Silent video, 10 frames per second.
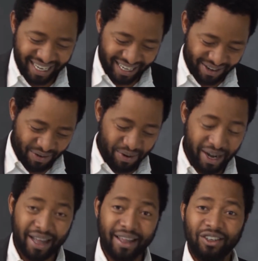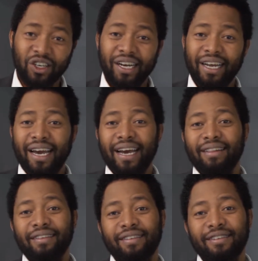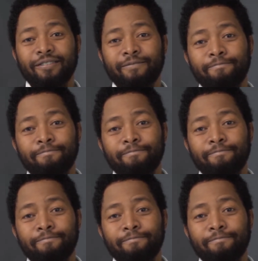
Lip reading: where the journey ends.